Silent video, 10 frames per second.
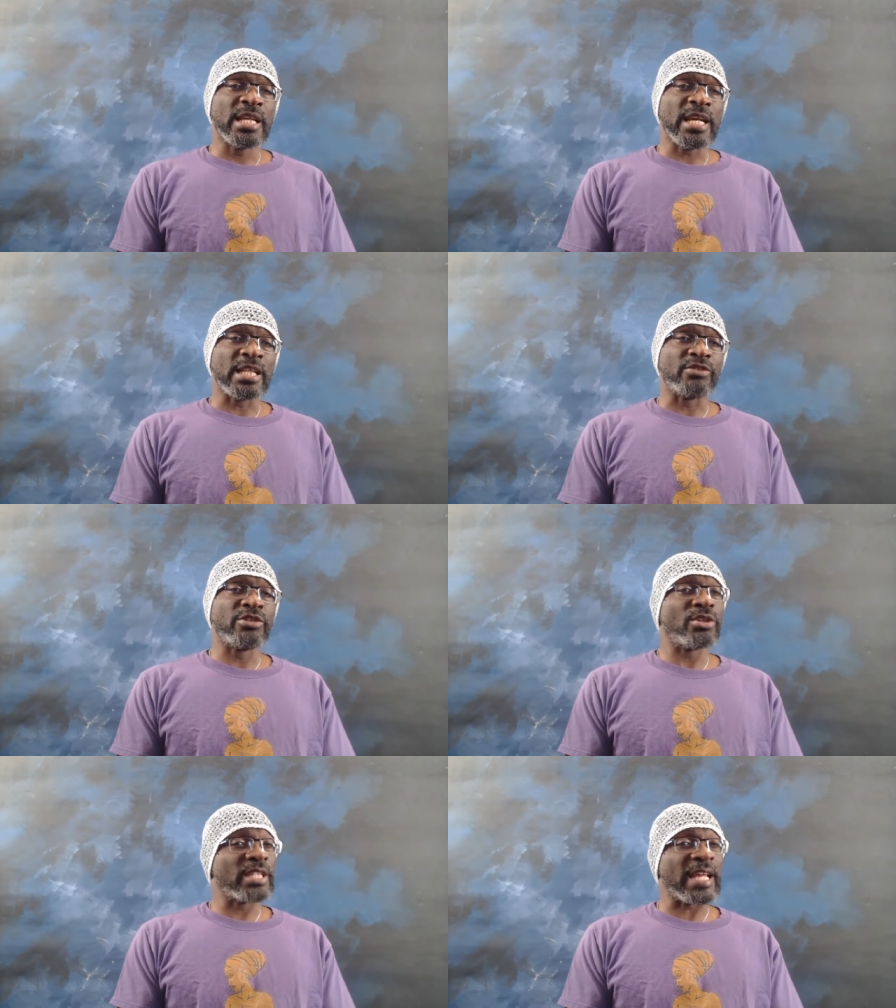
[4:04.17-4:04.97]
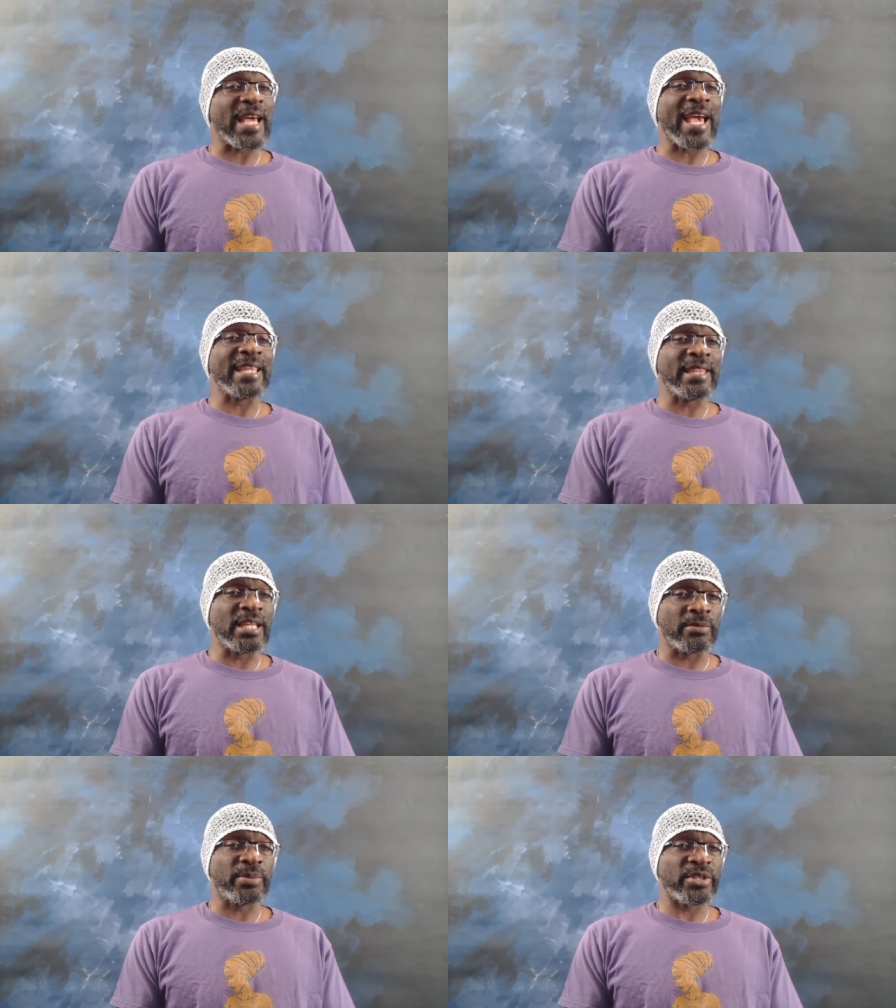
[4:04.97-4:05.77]
And the role that I
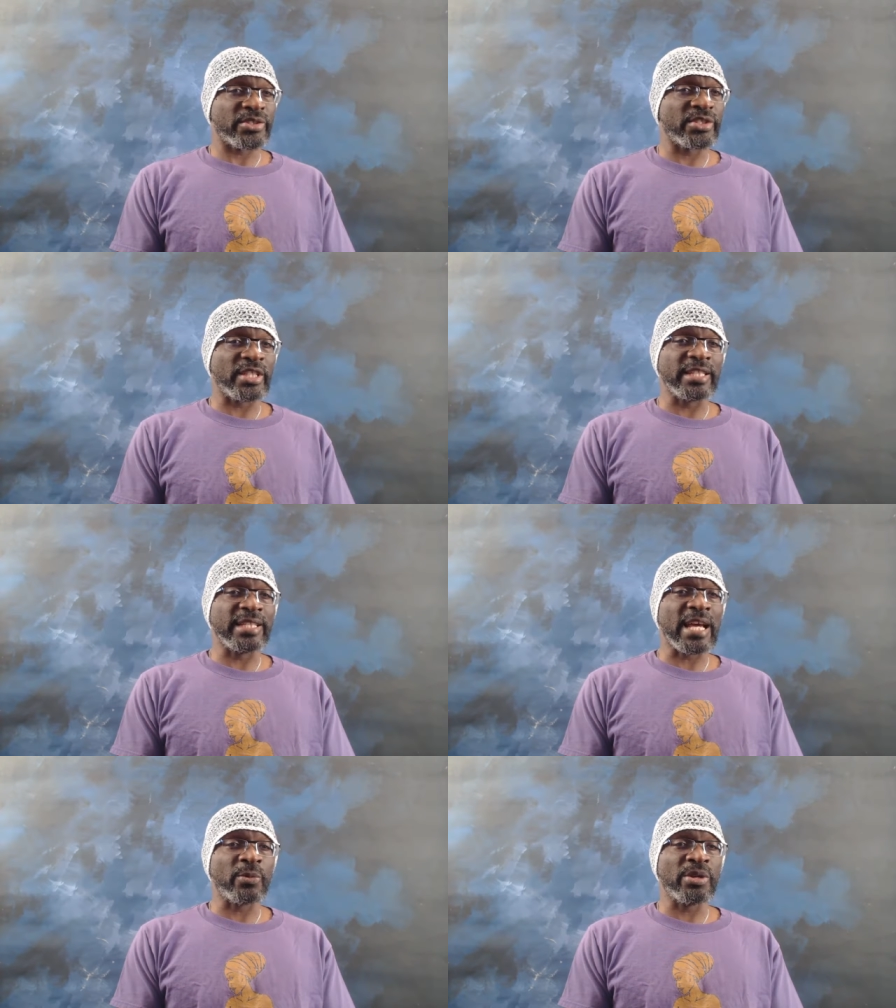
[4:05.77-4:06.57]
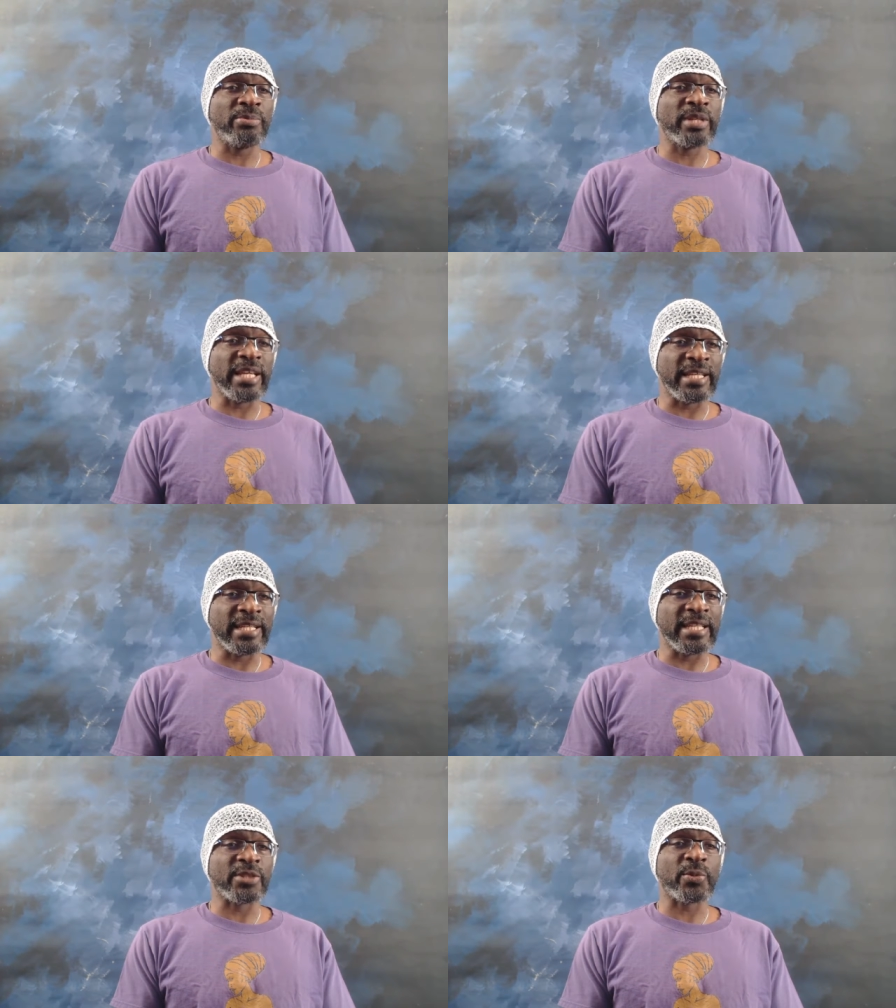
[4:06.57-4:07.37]
think personally that we played
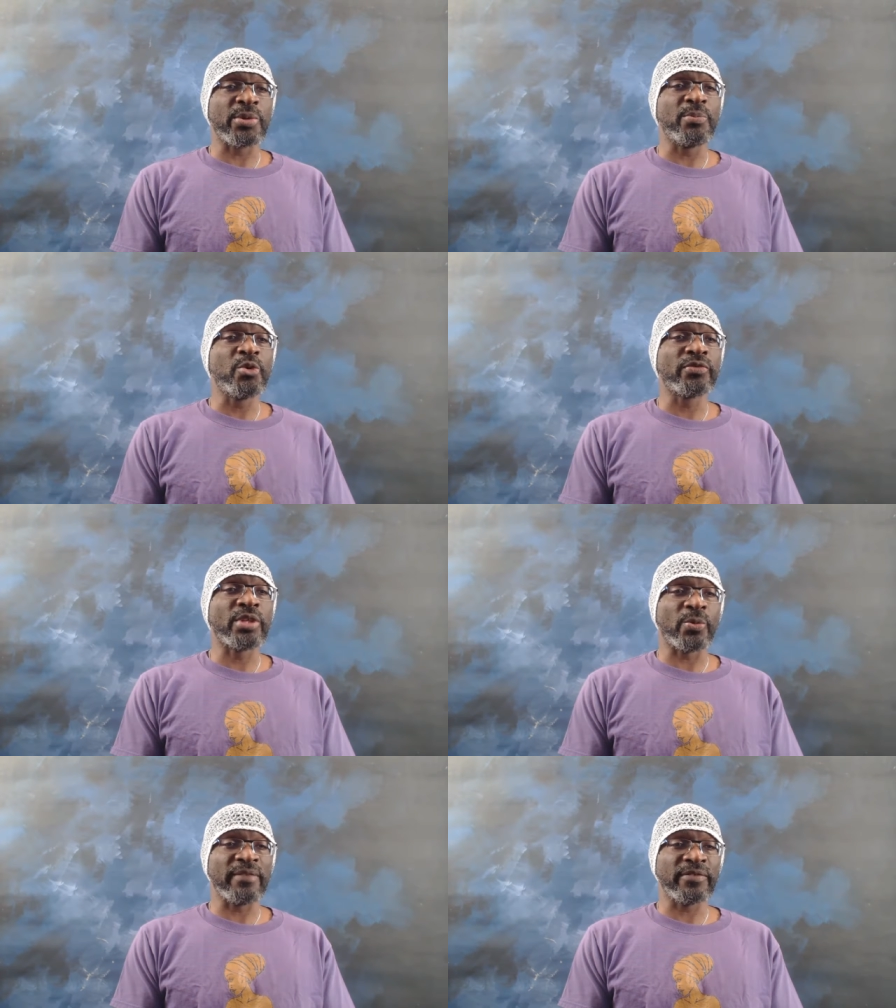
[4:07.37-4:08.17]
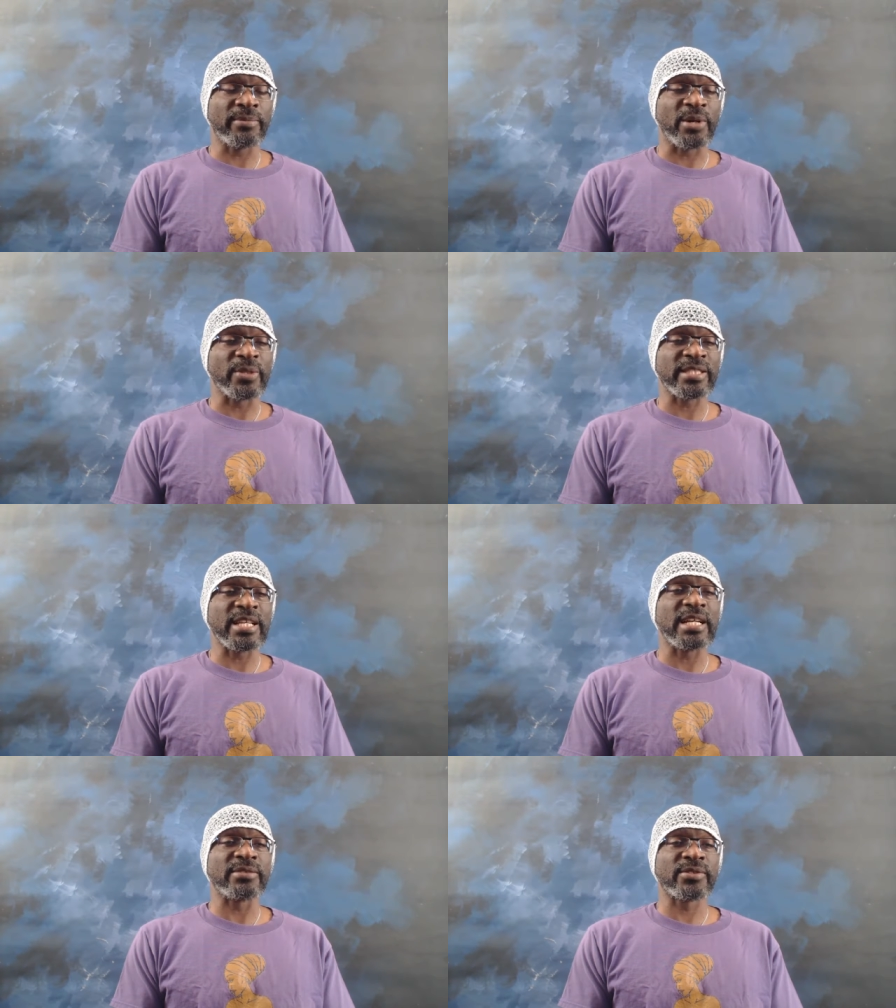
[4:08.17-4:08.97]
is we moved away from
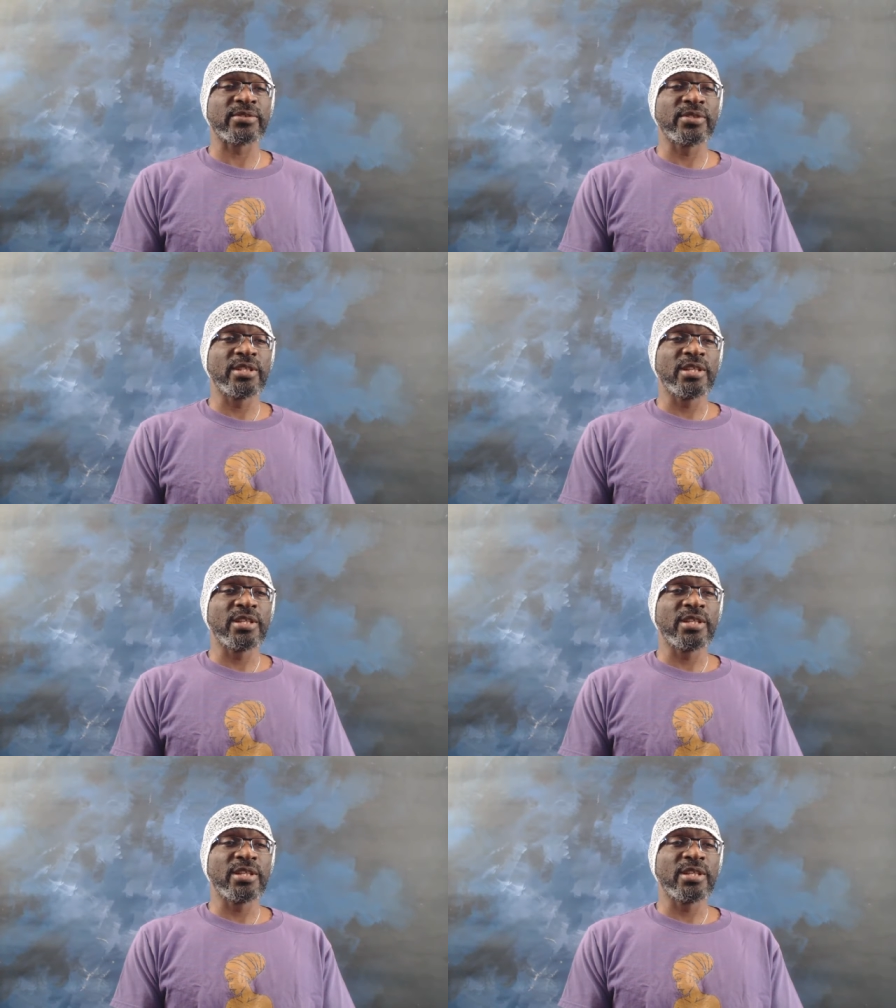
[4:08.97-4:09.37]
ourselves.